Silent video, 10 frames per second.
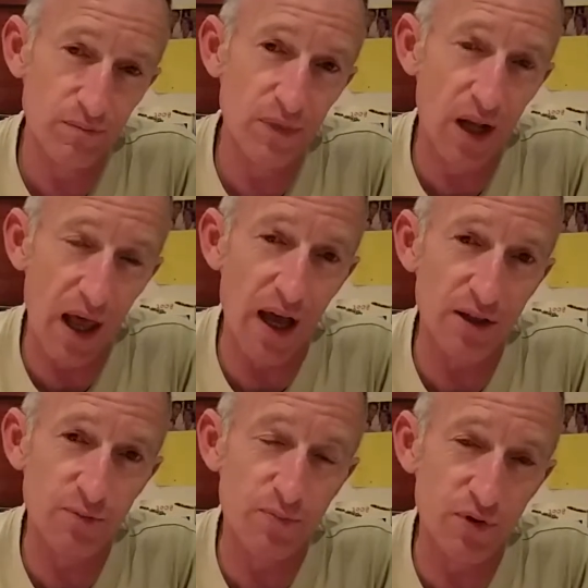
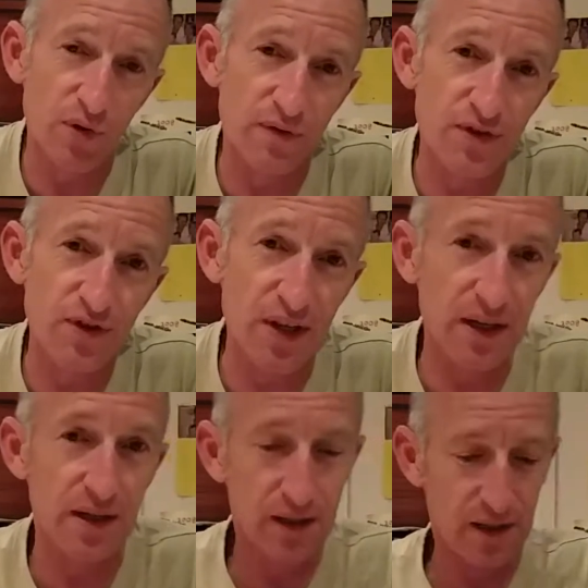clasp sort of sit
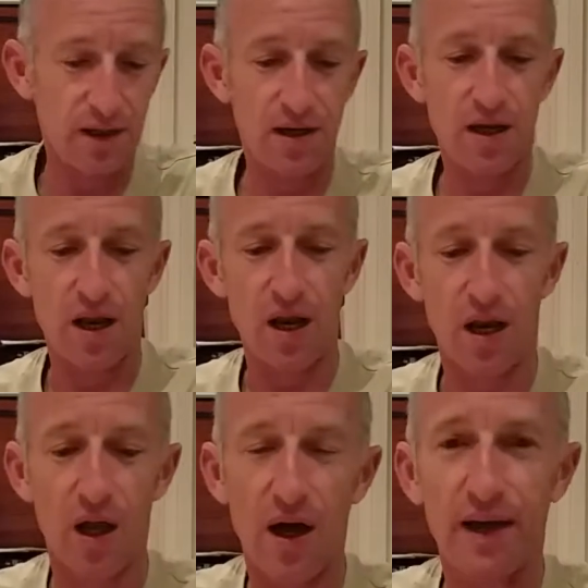
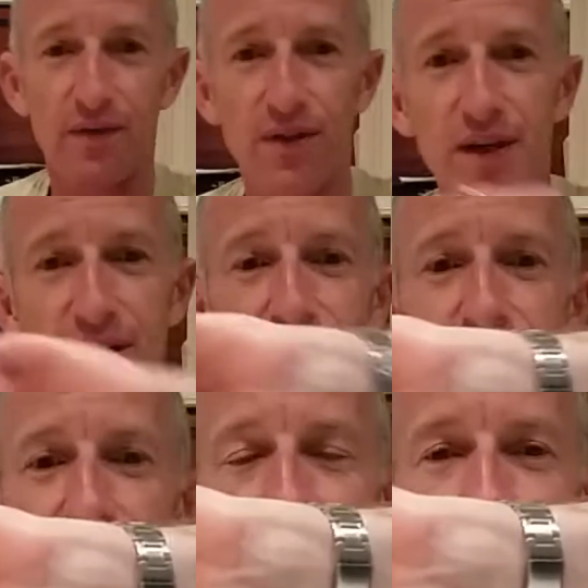like this,